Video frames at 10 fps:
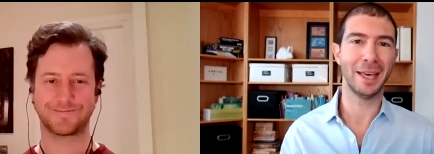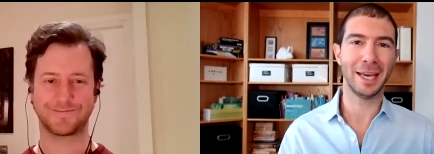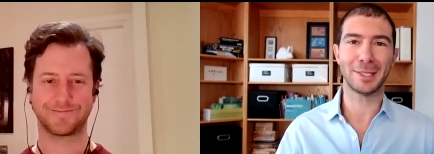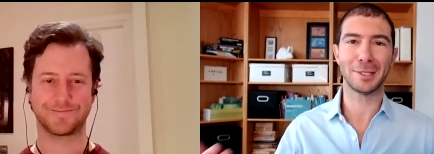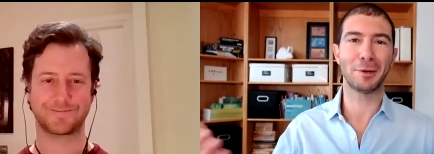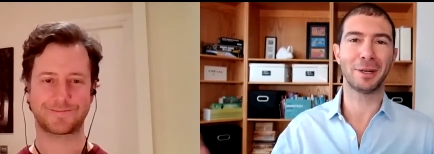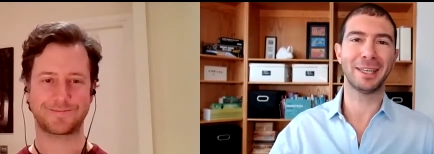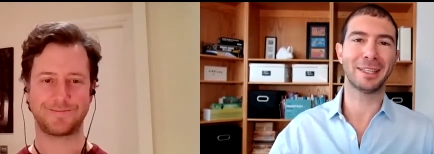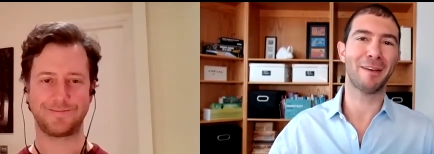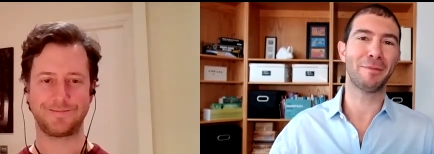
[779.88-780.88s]
Speaker 1: it's a story
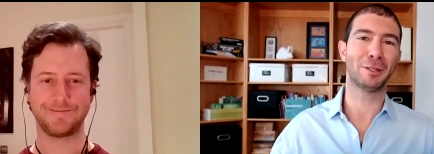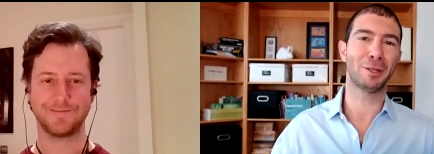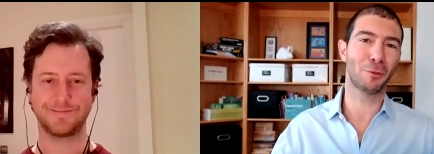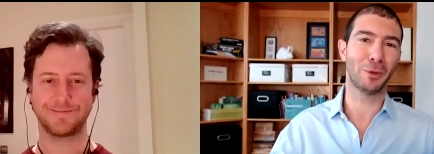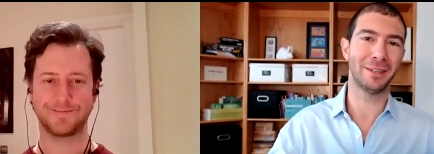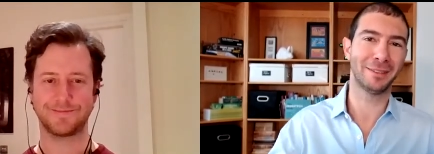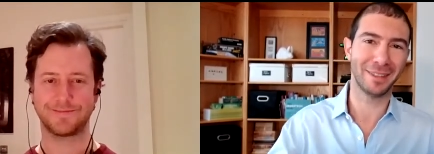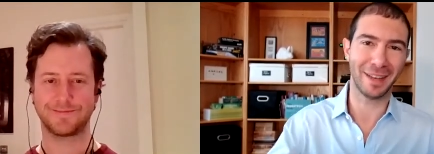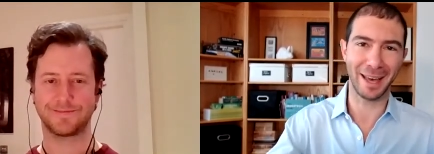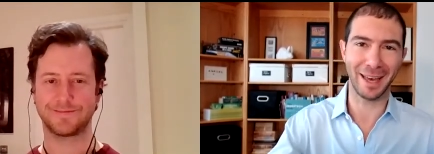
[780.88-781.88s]
that I've been told when
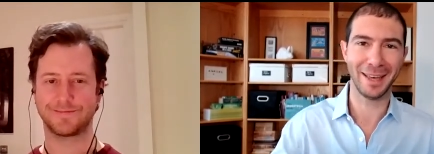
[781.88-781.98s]
I,